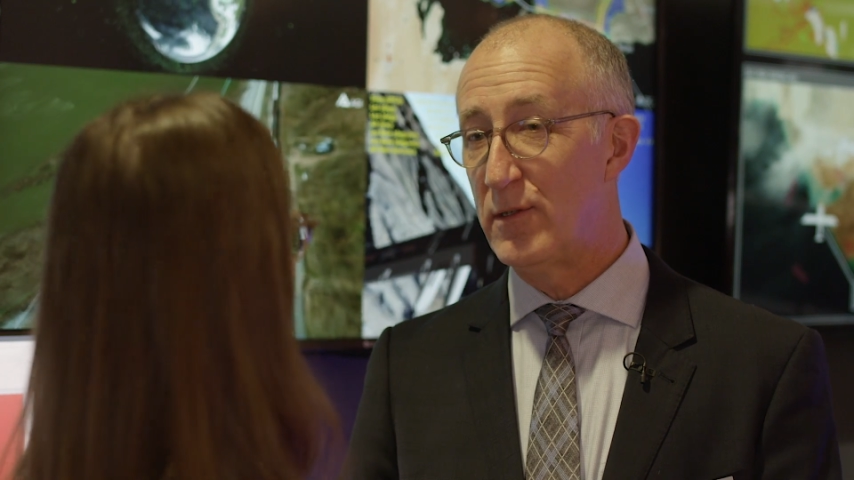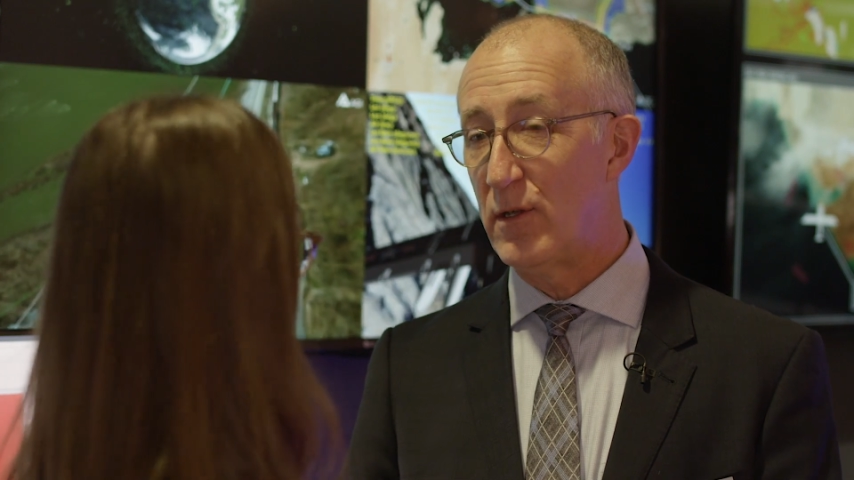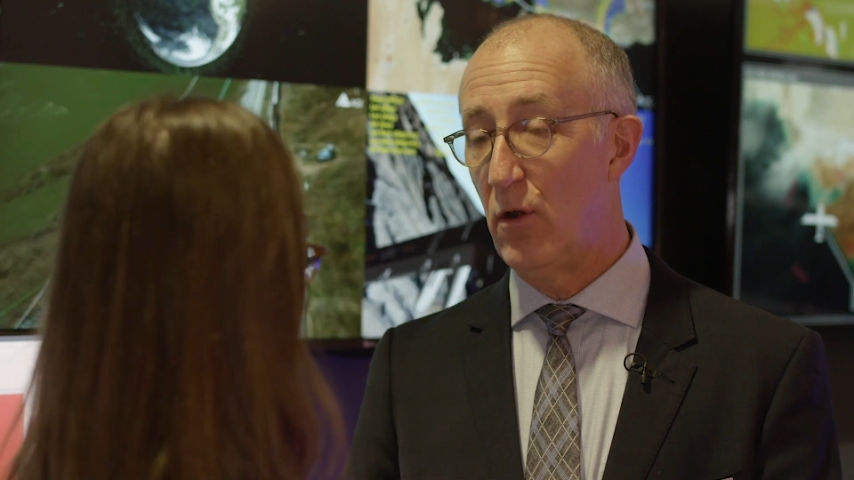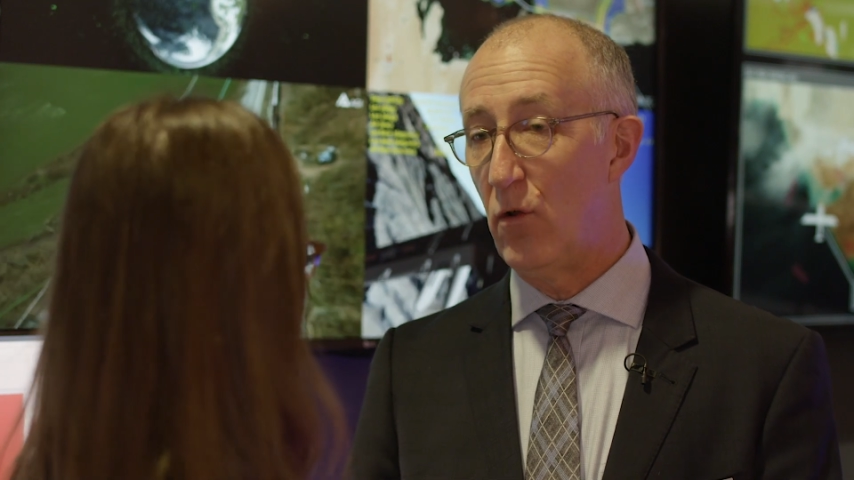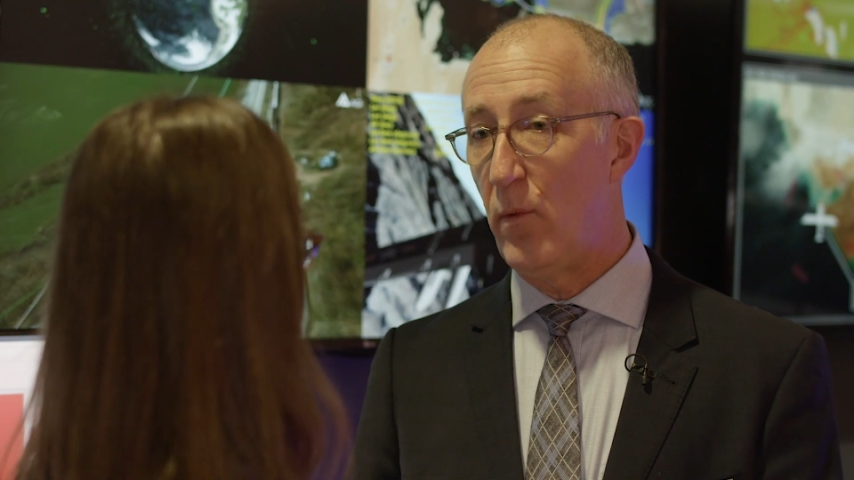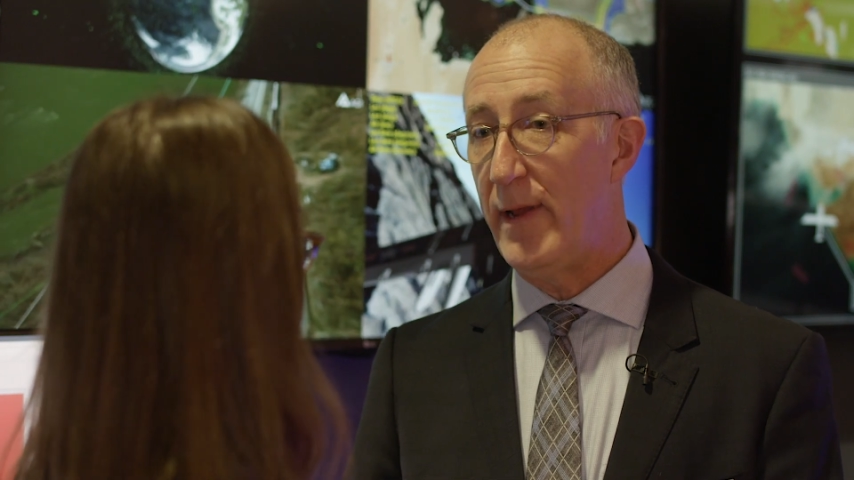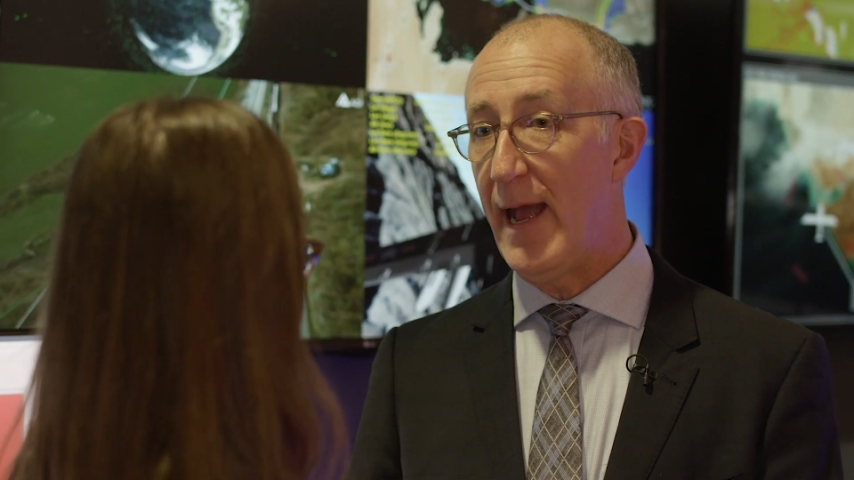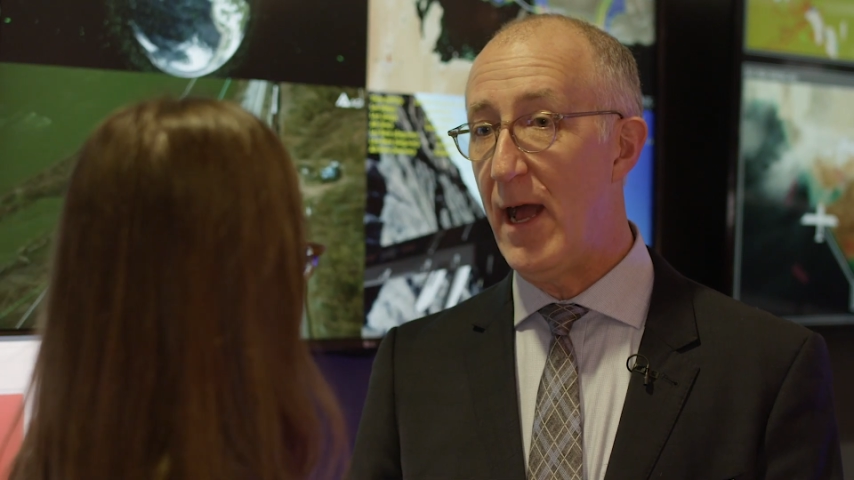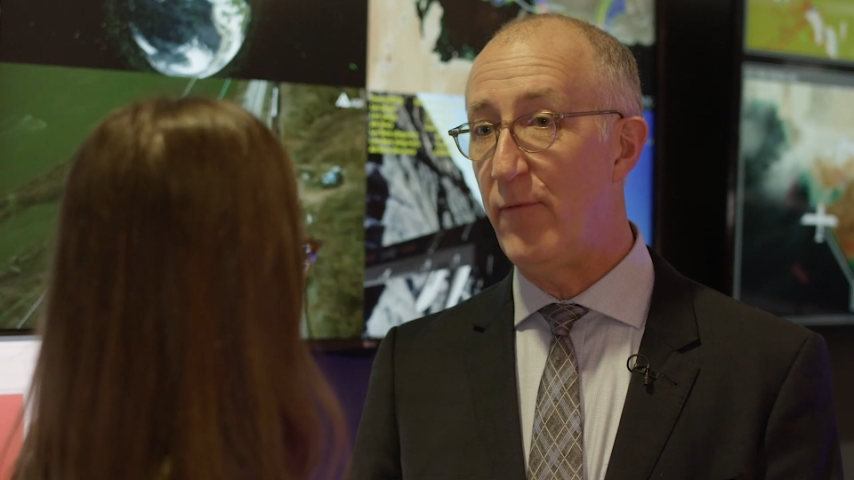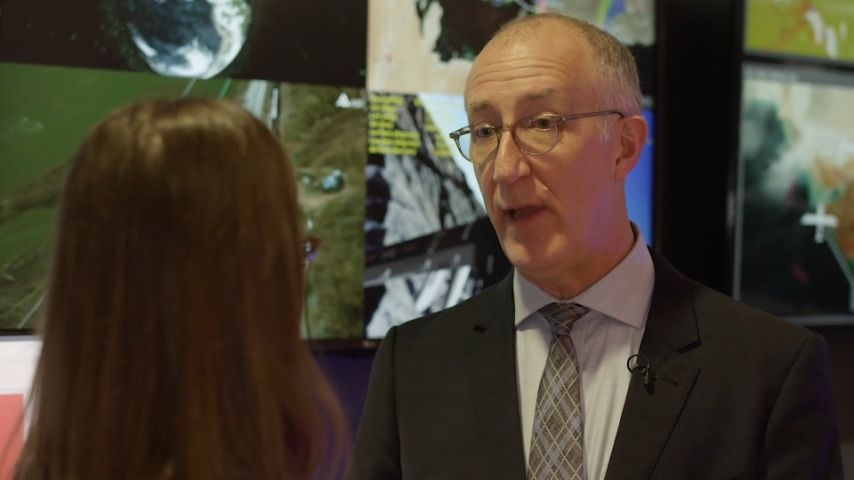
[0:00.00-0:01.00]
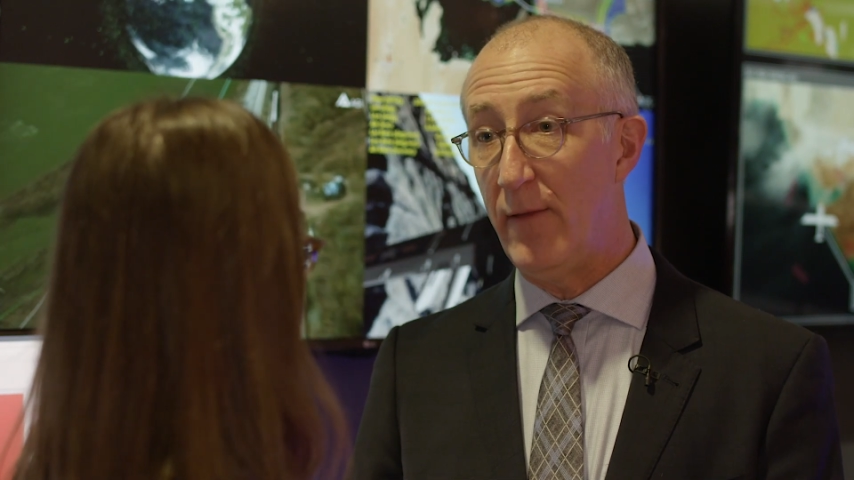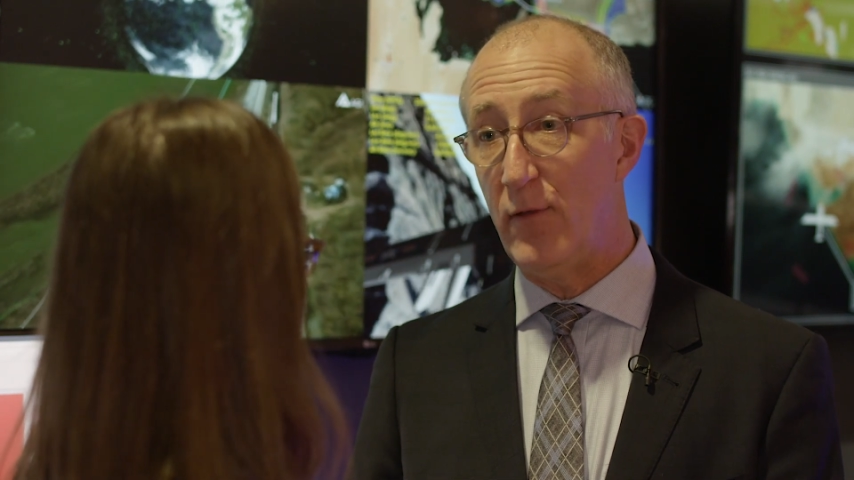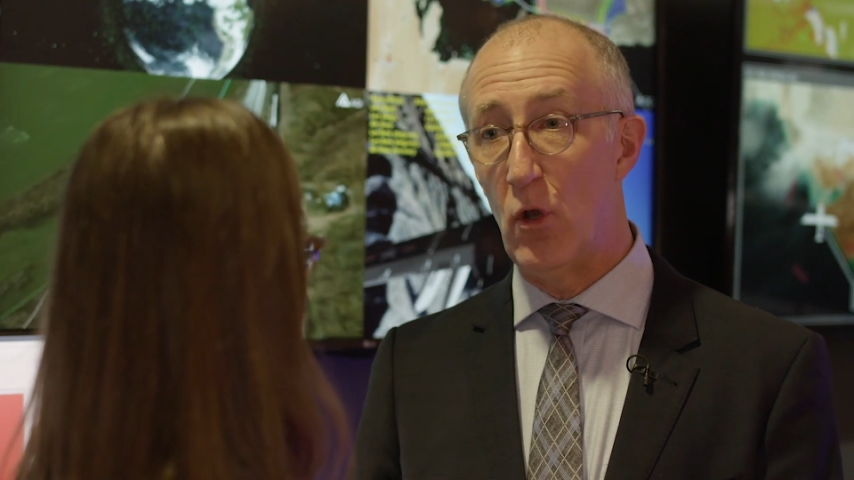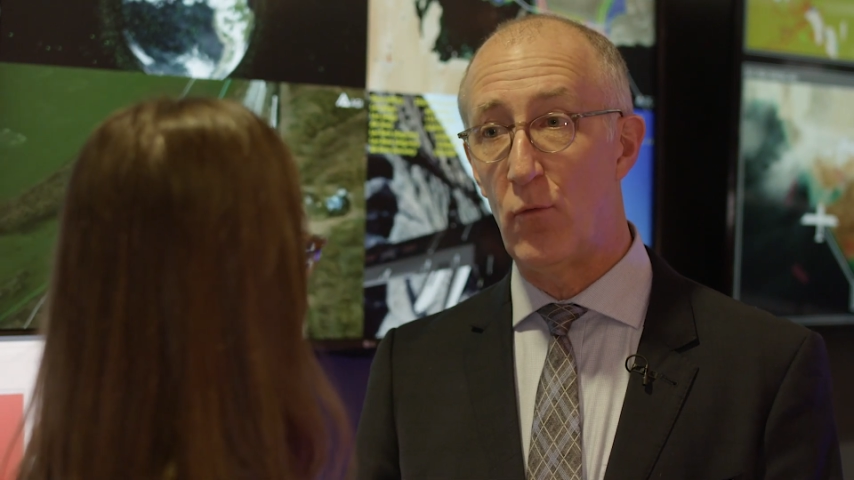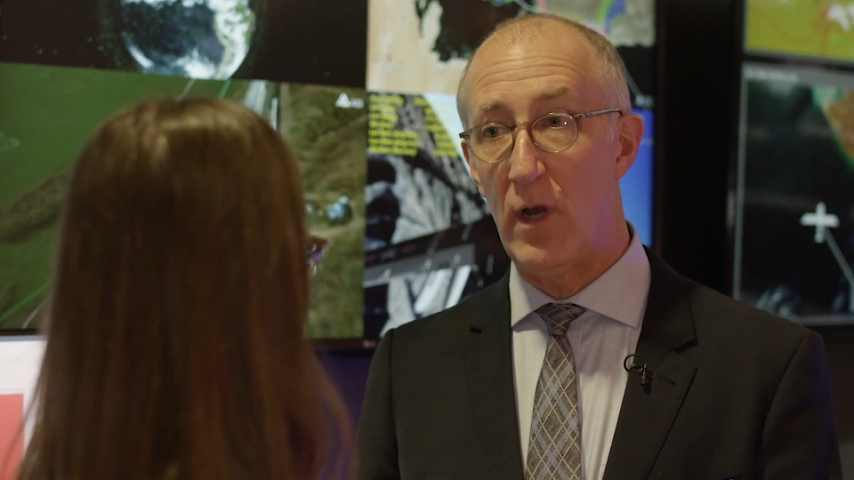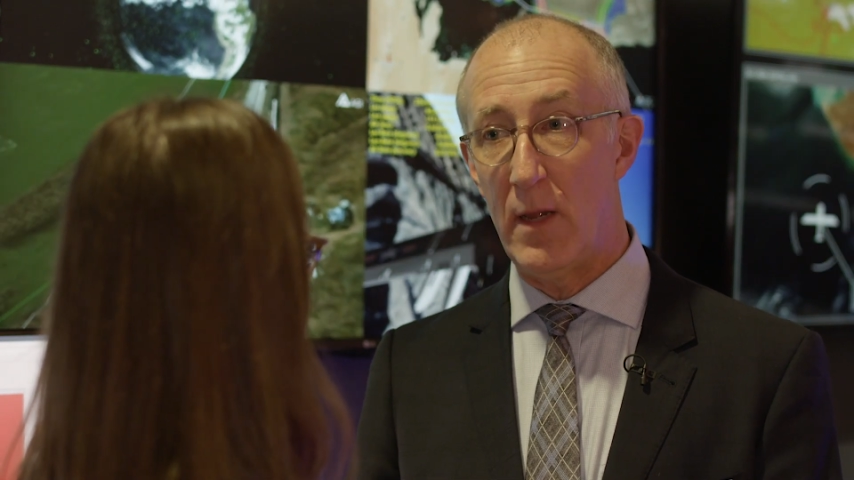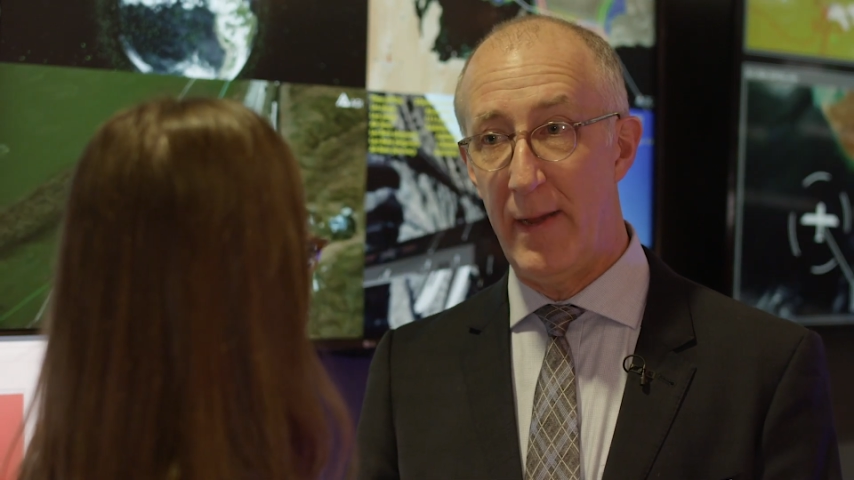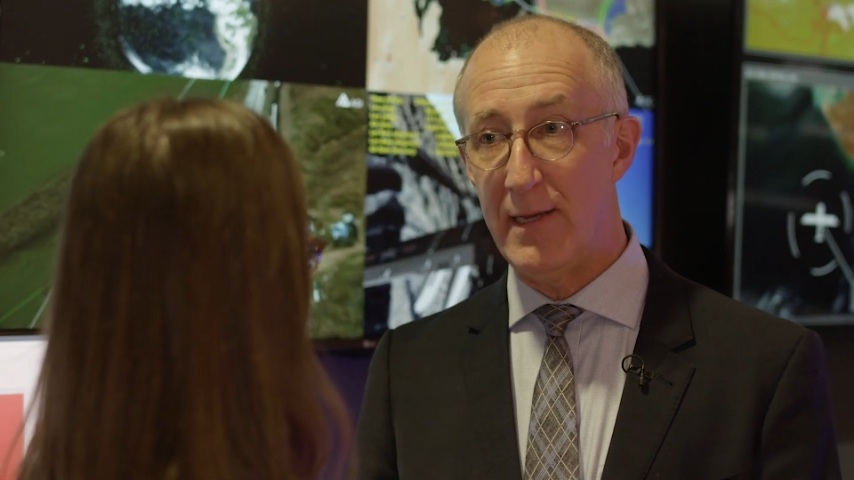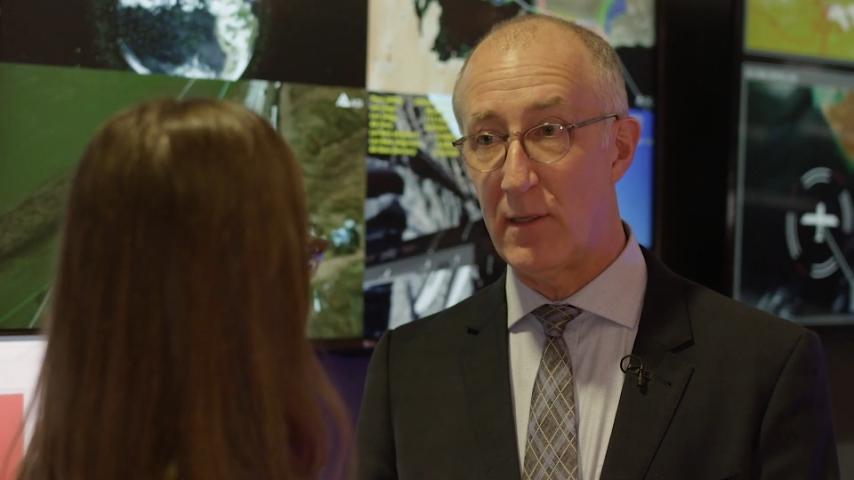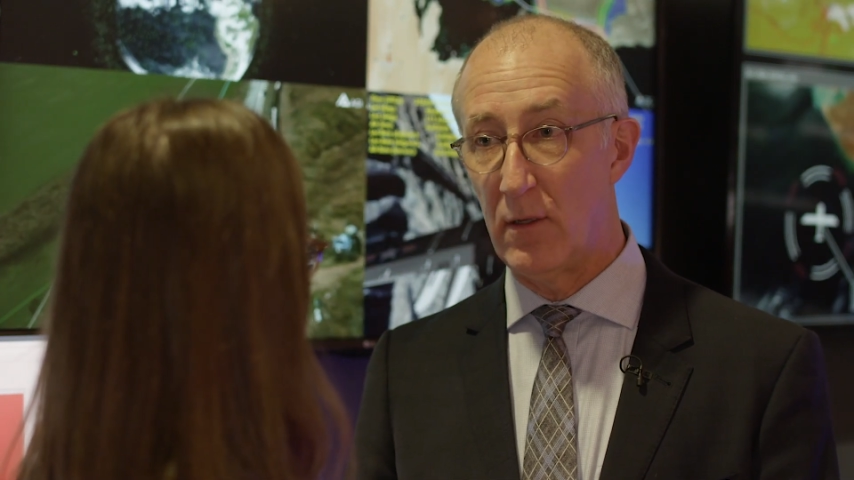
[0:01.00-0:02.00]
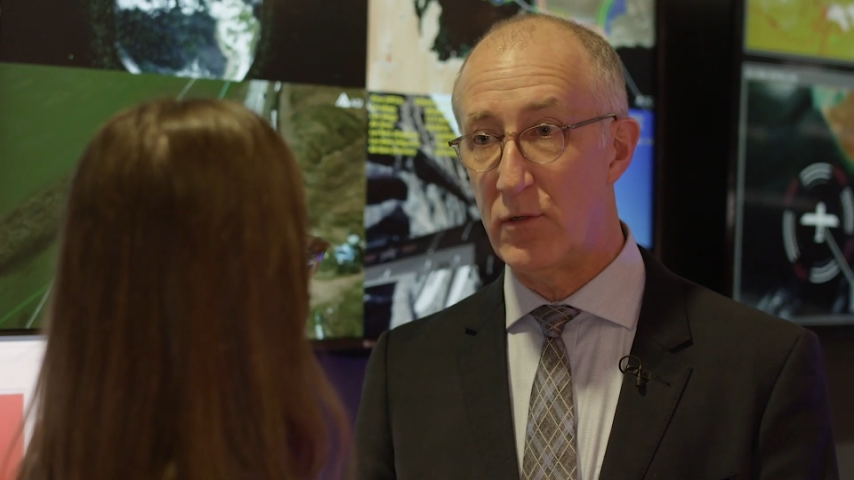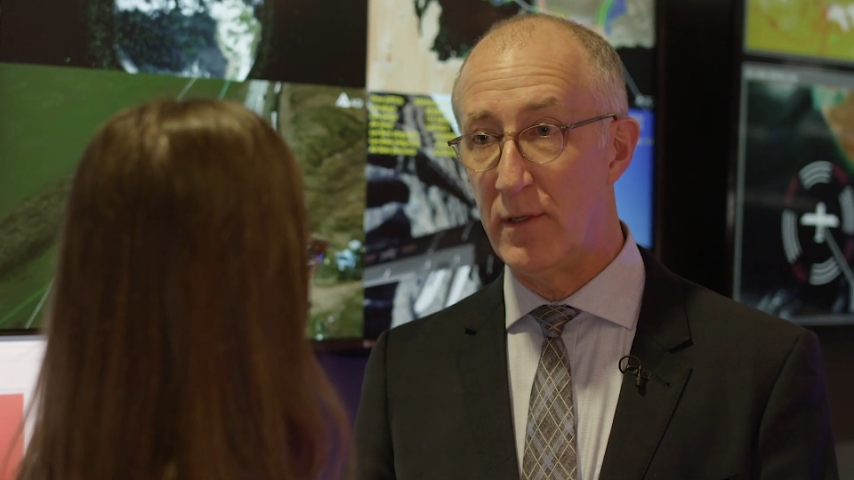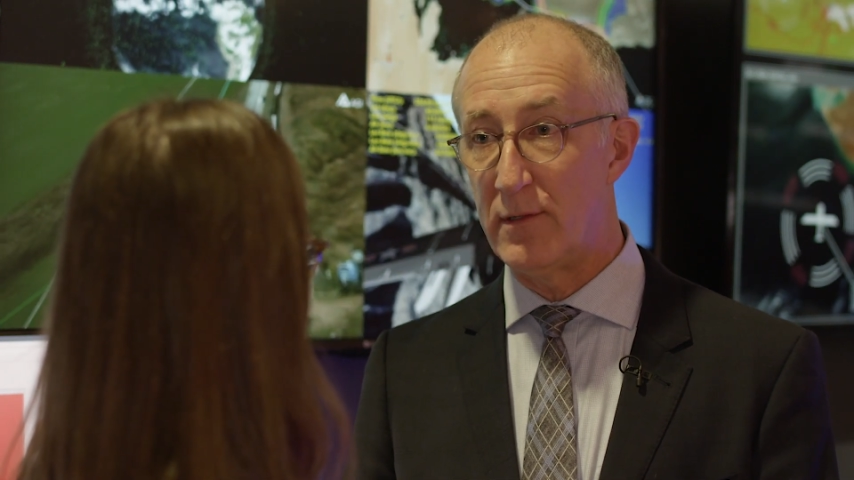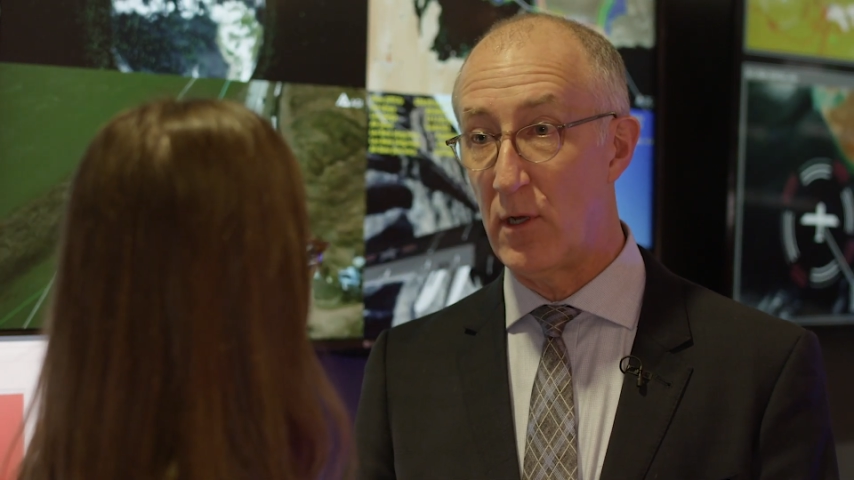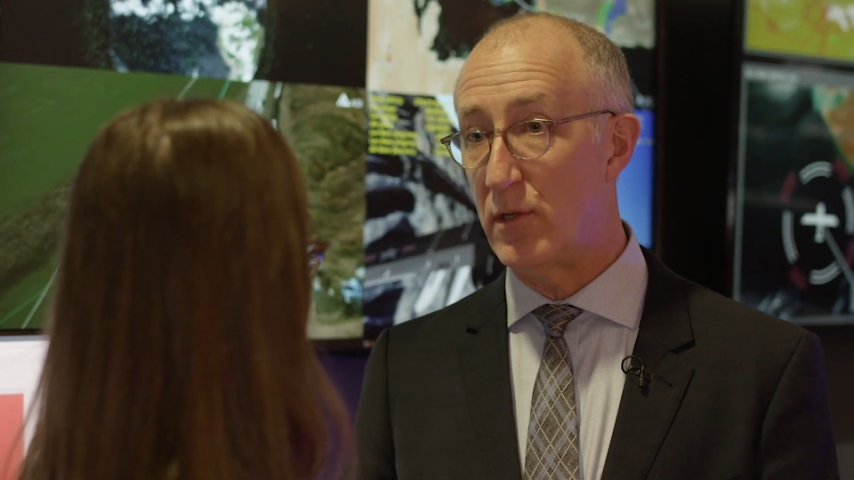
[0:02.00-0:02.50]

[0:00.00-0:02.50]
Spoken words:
So we have AV over IP solutions,